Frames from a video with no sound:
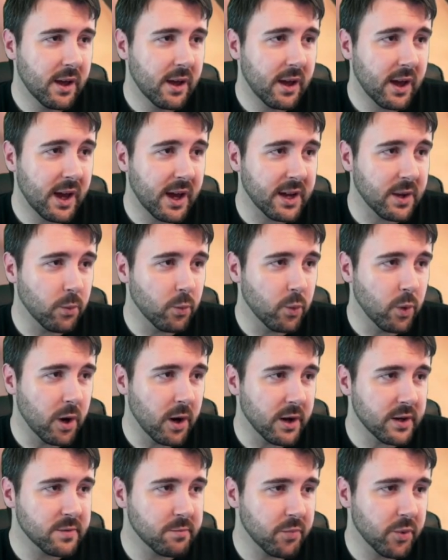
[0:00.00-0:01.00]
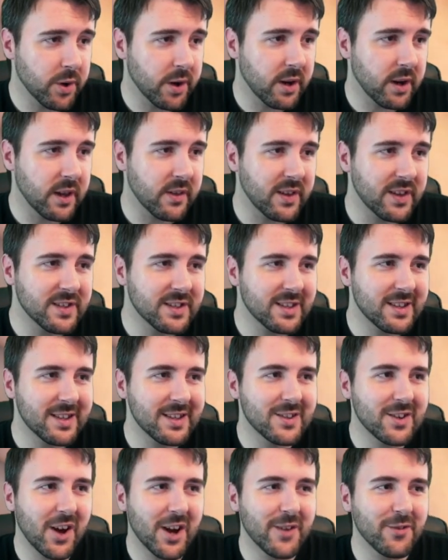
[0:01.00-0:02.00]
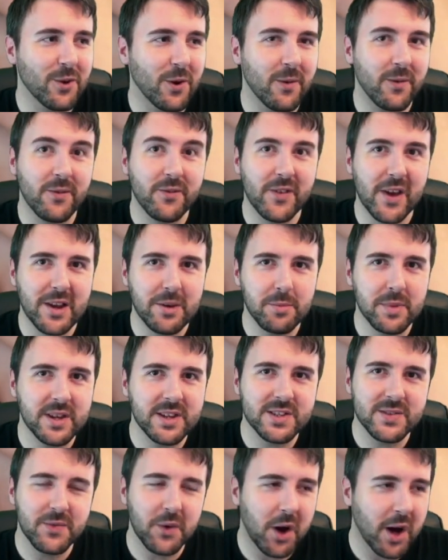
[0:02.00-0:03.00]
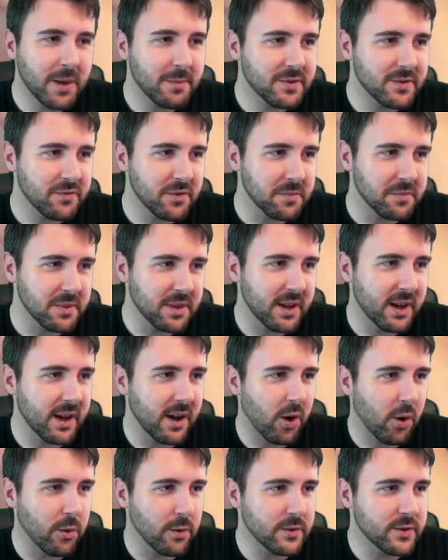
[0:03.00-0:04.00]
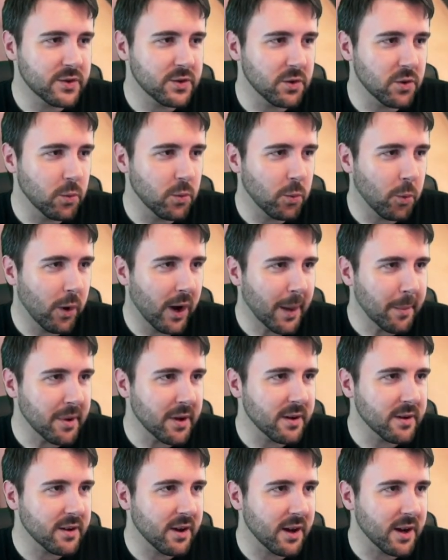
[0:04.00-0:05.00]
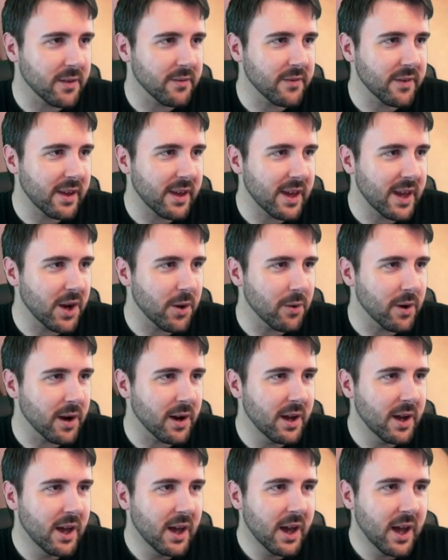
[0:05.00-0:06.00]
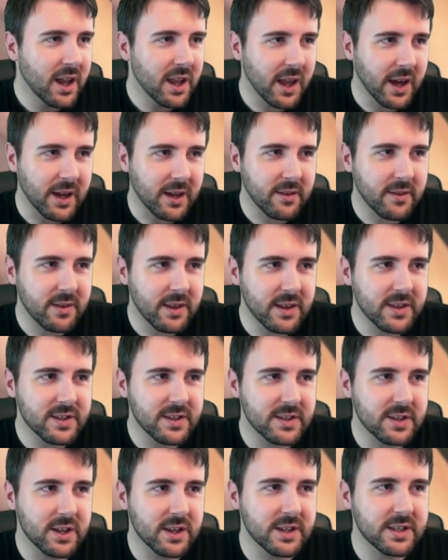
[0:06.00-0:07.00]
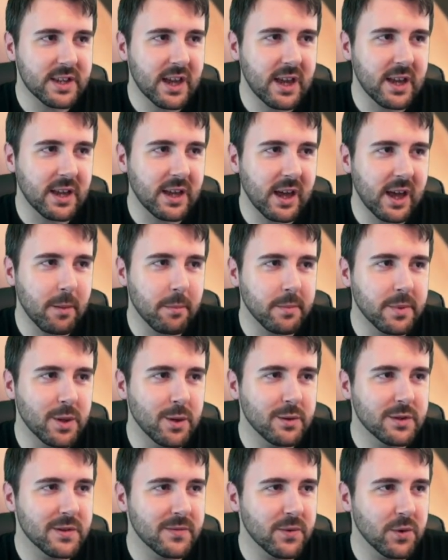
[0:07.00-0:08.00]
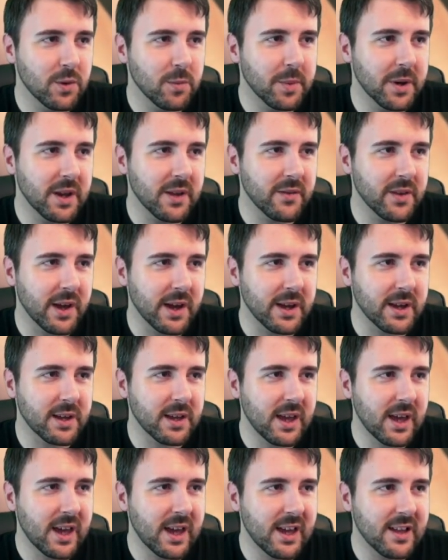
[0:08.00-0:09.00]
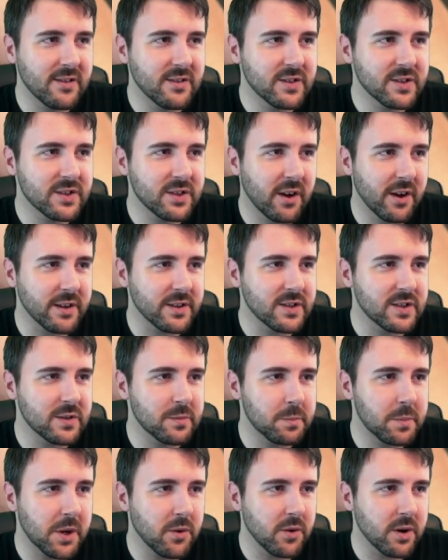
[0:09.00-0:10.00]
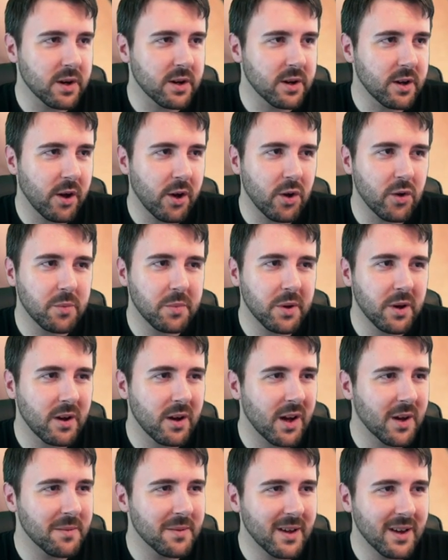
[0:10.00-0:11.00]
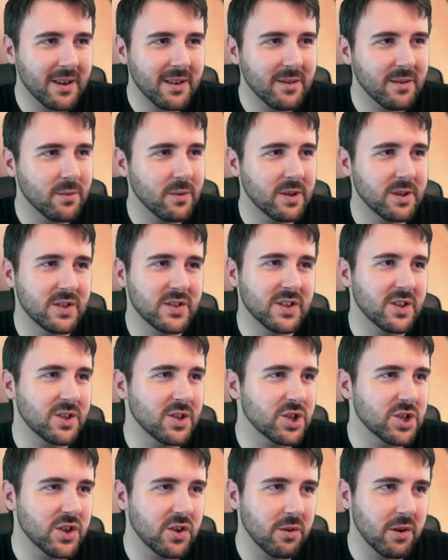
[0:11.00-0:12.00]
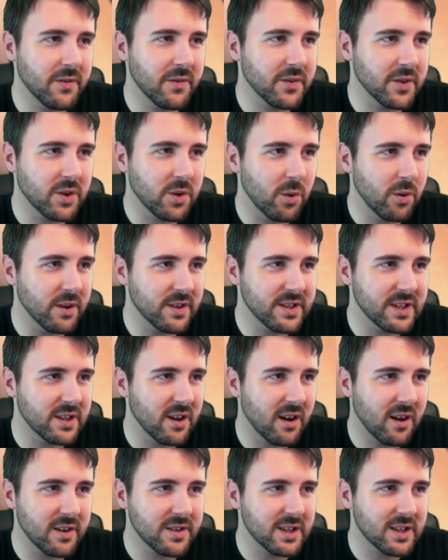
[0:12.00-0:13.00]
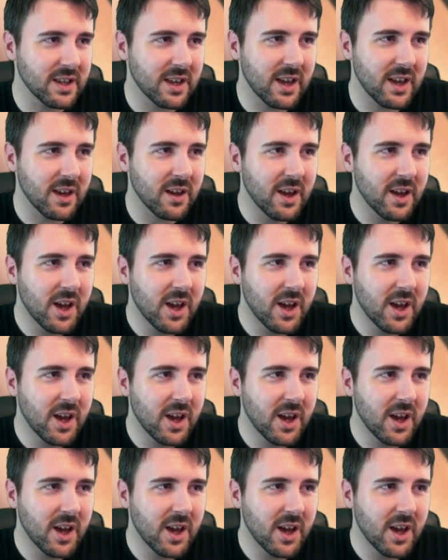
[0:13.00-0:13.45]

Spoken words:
and it works brilliantly. These kind of got Fenbeast vibes from the old school Warhammer kind of era. Like, this is going to take a beautiful bit of, like, inside spirit glow. But, I mean, we're just going to show off the quality casting here.